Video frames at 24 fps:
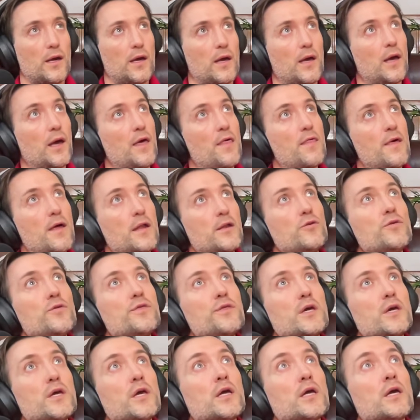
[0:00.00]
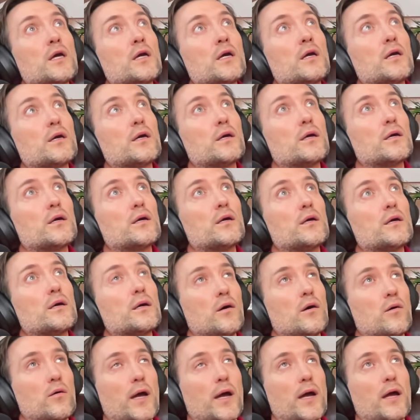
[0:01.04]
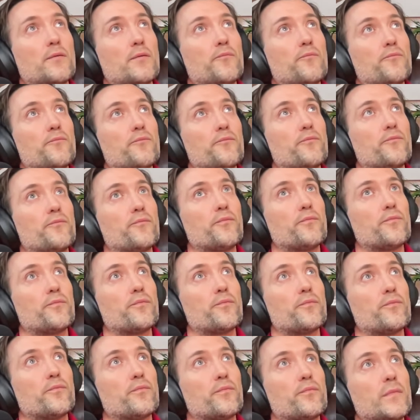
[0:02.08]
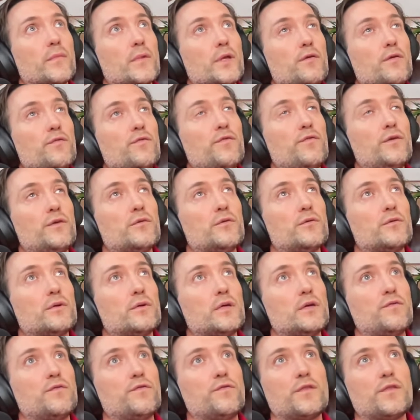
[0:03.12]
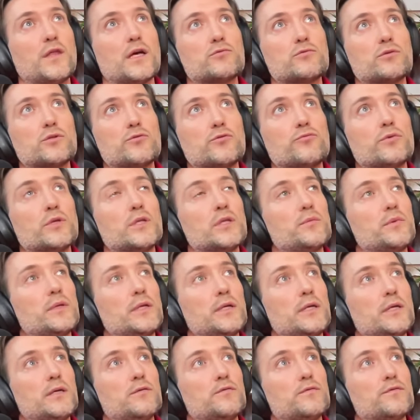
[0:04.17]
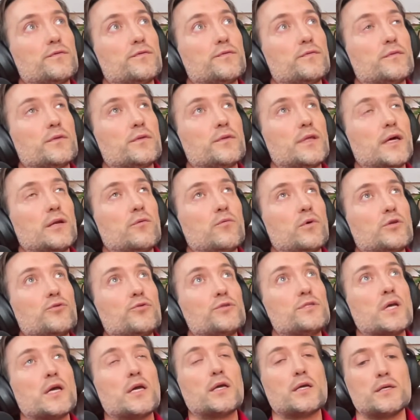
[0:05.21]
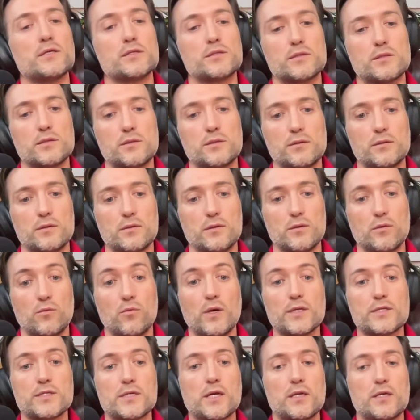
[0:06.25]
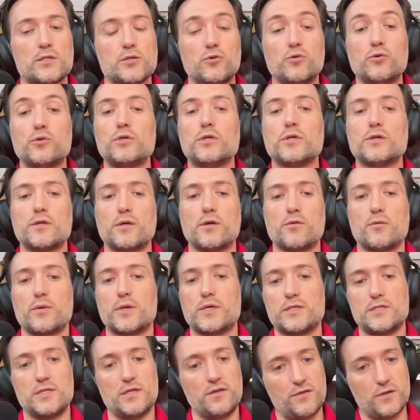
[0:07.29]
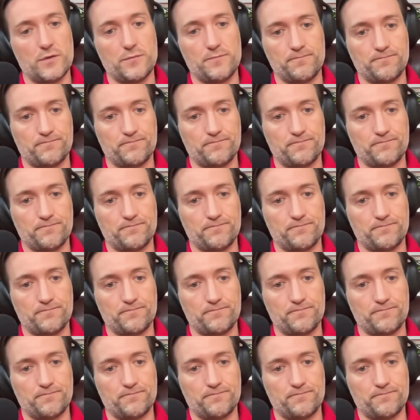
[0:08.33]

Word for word: And then you think, okay, if you if that's what you really believe, then what you're saying is one side is good and the other one is evil.